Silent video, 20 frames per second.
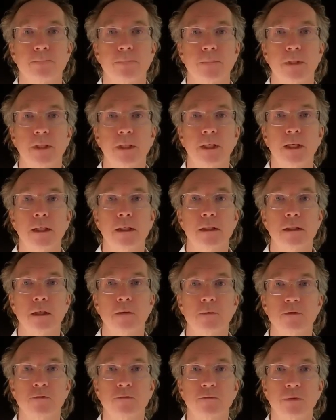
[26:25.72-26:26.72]
And I
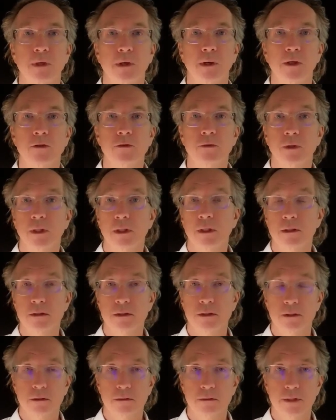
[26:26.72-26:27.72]
was very drawn
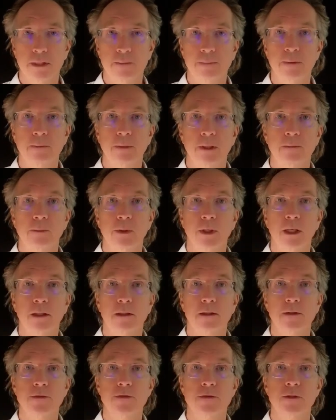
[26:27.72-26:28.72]
to deepen my
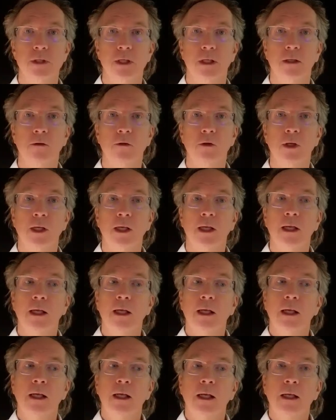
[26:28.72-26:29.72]
practice. And
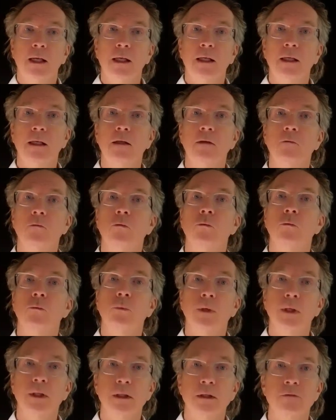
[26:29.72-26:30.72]
it
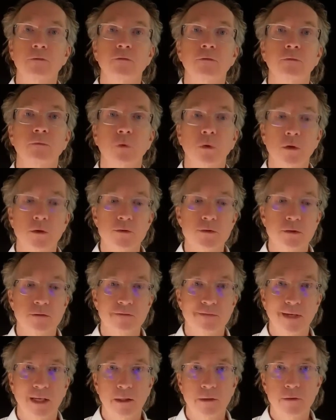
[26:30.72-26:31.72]
really forced a
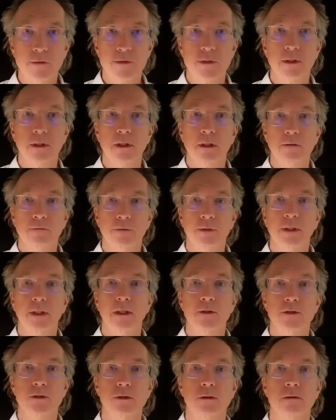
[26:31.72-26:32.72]
values
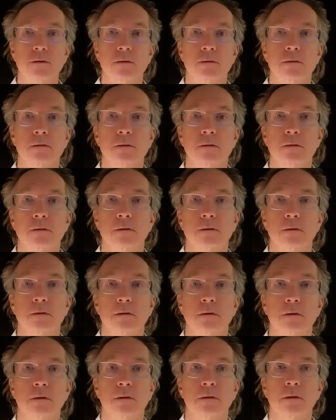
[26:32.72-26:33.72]
clarification.
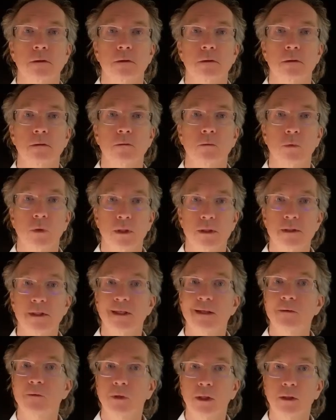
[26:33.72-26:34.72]
What did
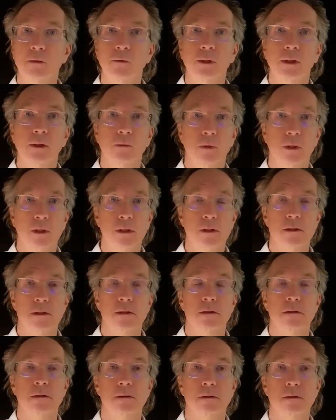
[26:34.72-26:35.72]
I really, really want?
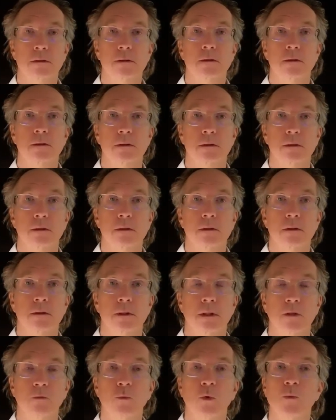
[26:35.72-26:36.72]

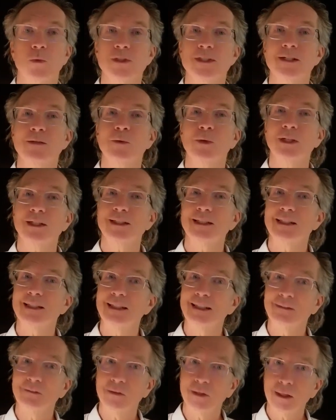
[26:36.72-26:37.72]
And what was I willing to
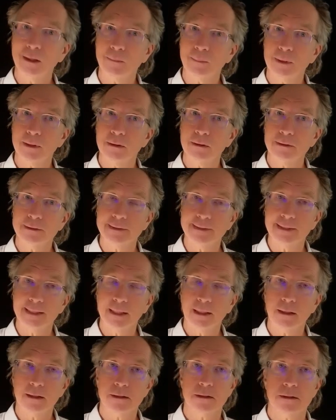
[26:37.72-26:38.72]
give up to
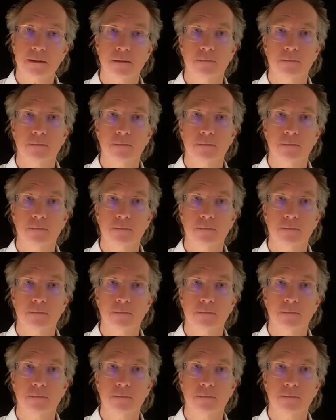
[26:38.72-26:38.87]
get it?